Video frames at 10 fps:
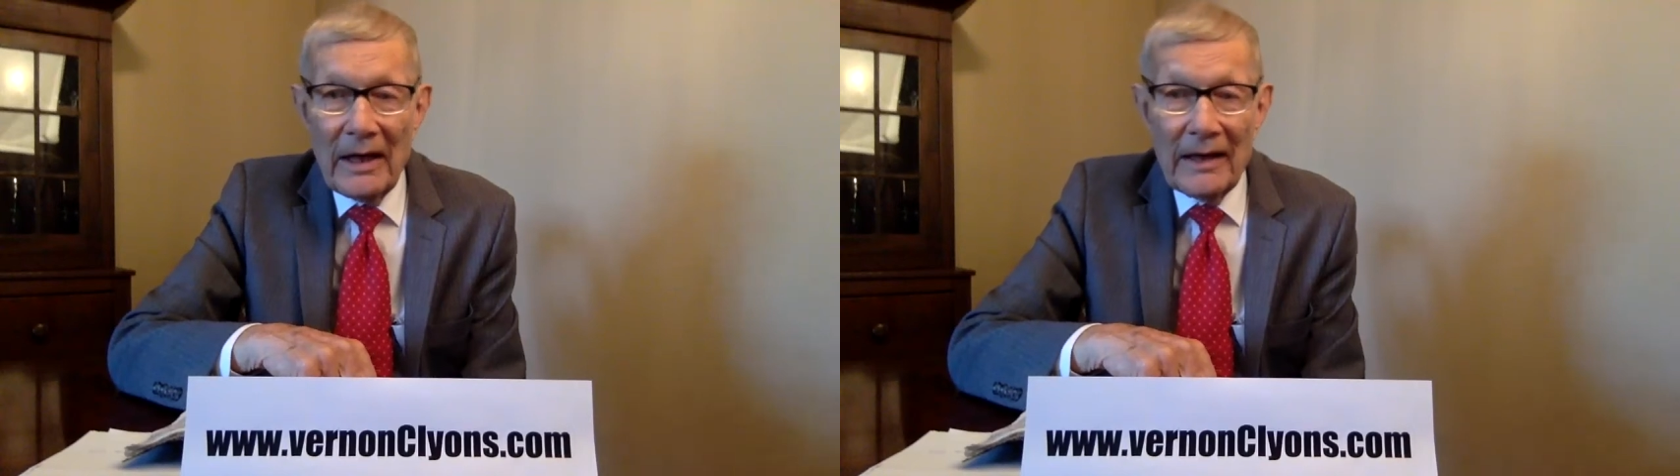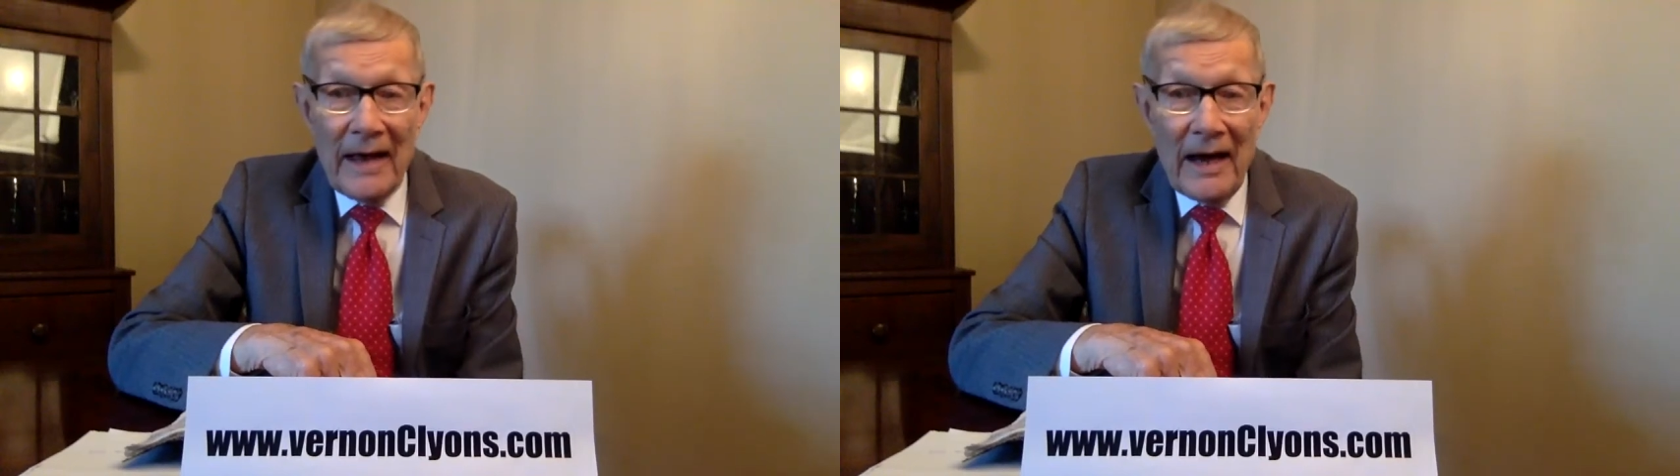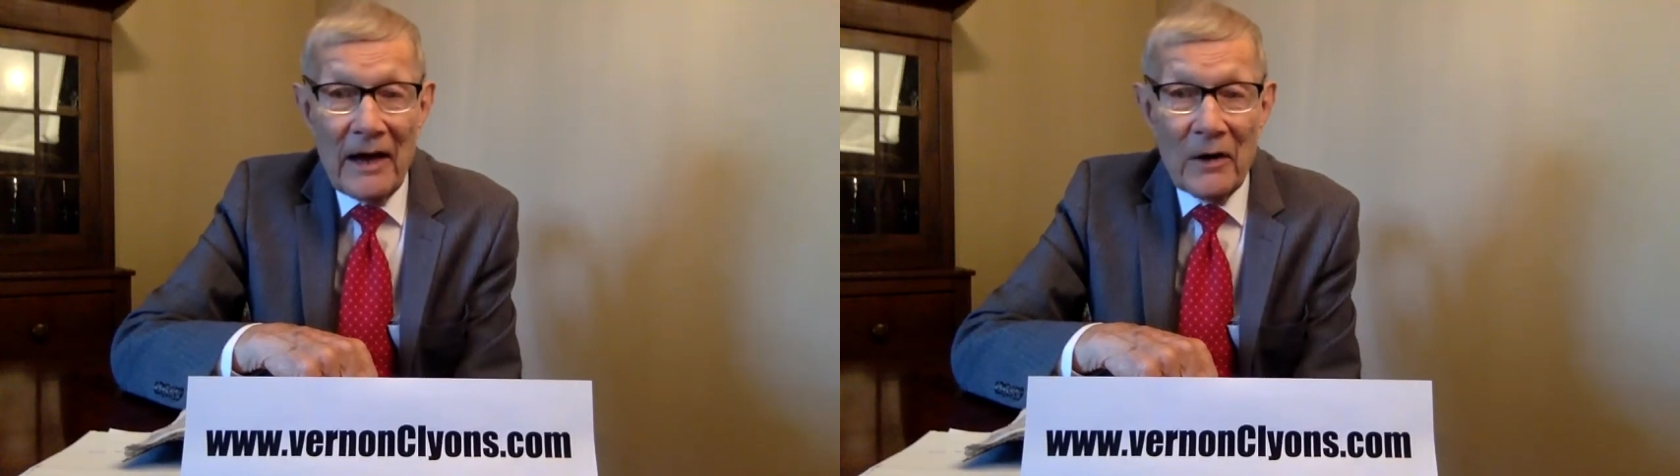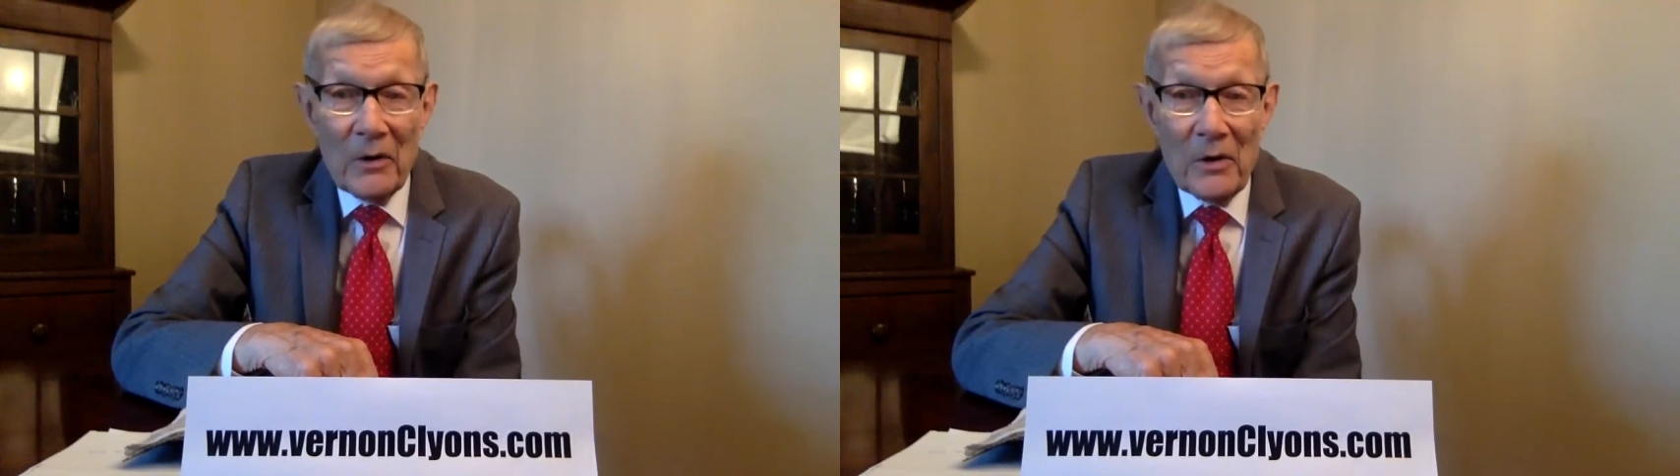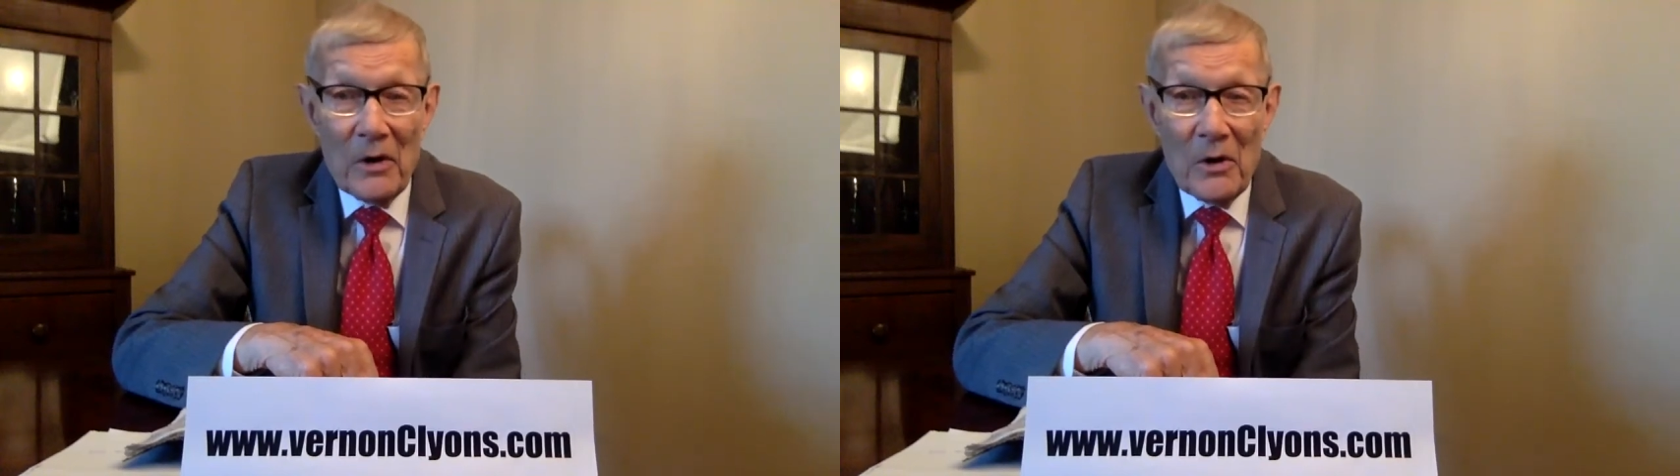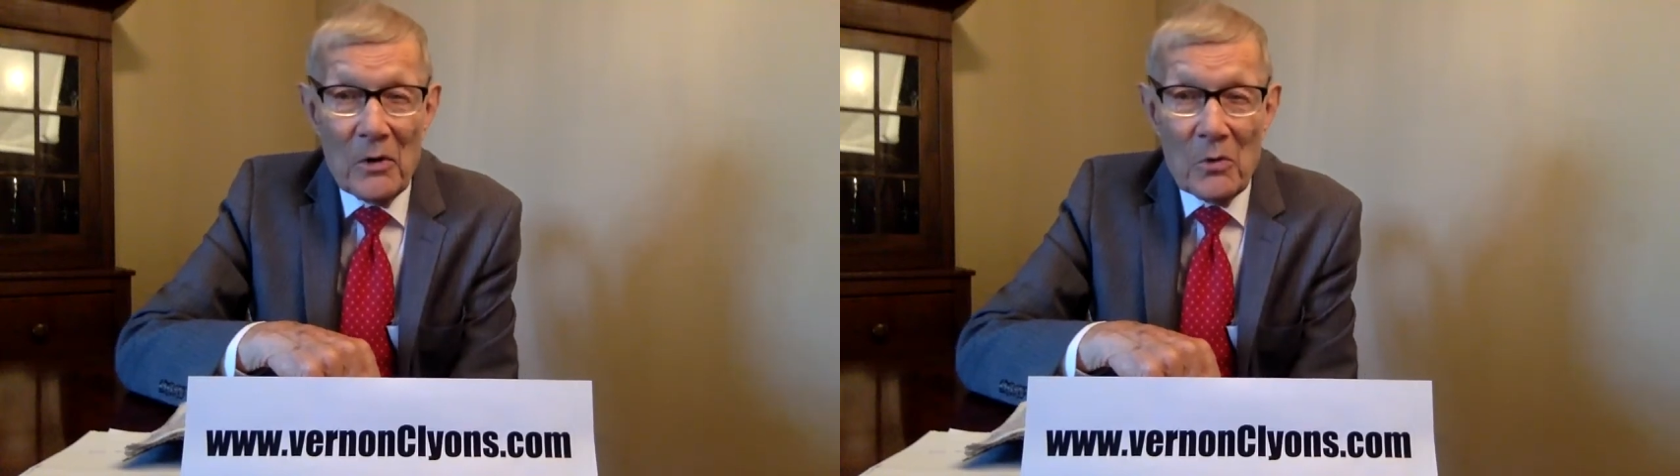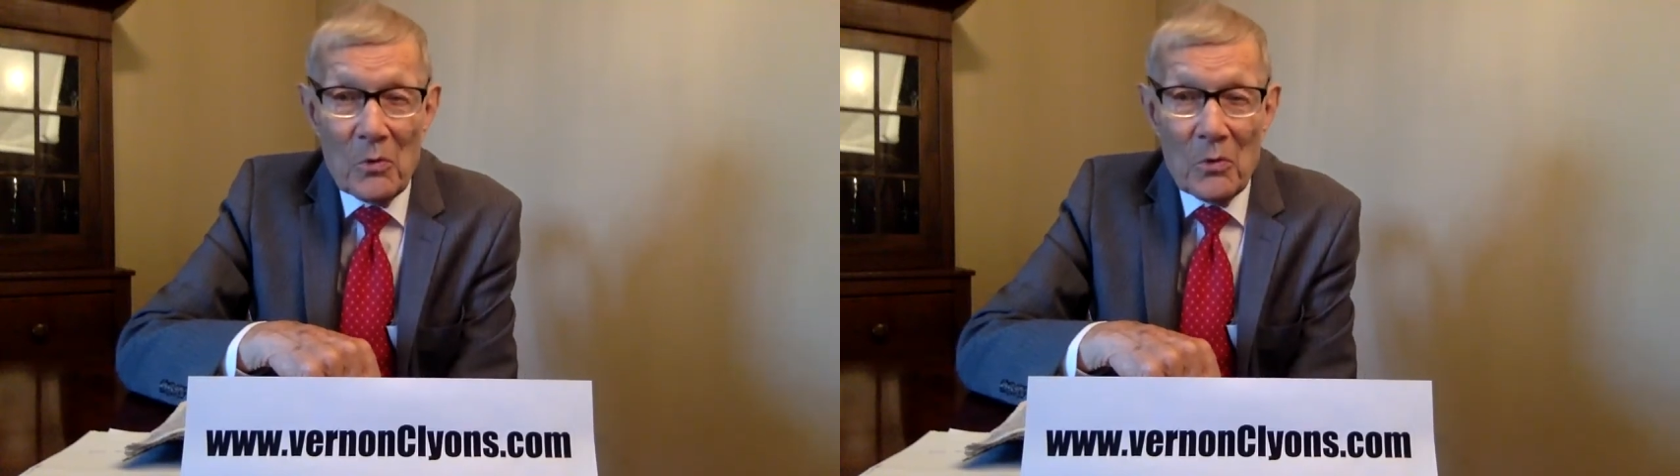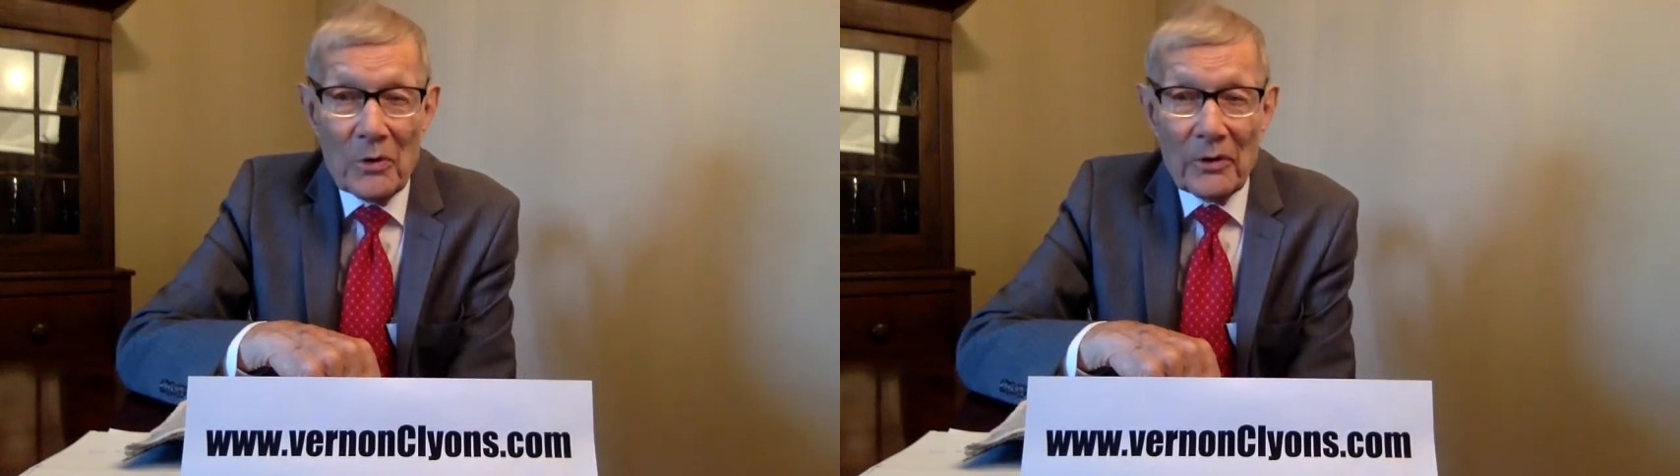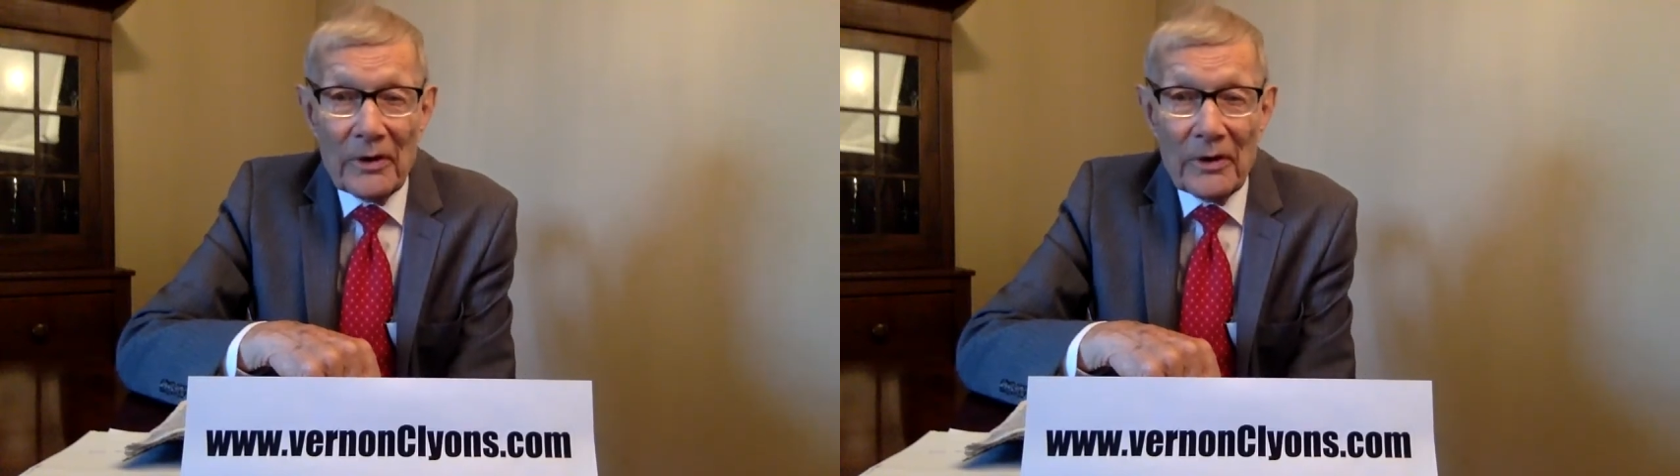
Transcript: Now, we're